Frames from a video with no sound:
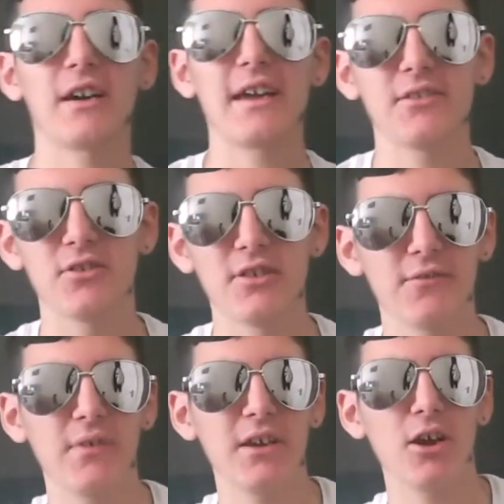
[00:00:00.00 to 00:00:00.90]
I get into this
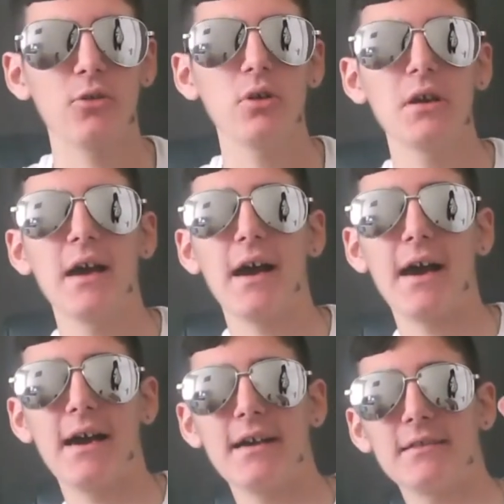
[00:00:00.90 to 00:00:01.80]
video
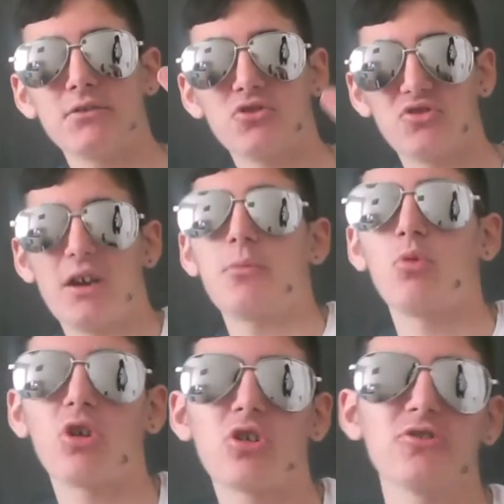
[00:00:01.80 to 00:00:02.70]
and just tell me
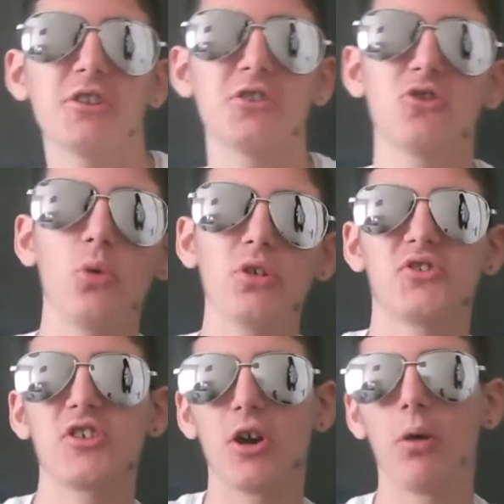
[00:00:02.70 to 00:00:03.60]
what content you want to
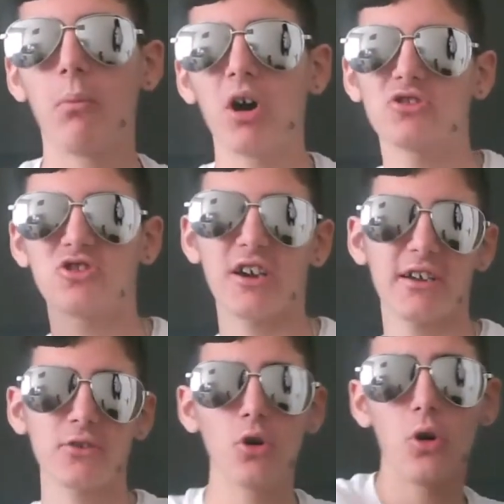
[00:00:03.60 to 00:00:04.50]
see on my
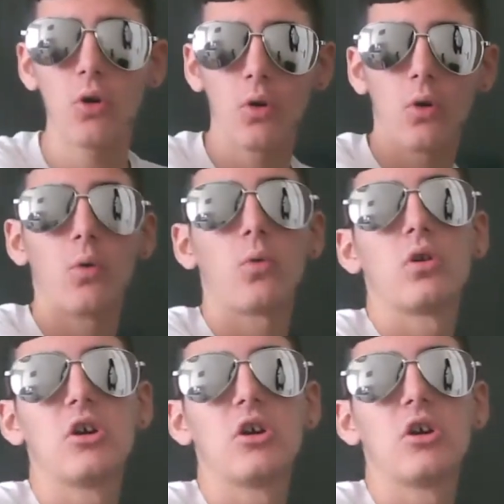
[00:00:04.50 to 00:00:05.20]
channel.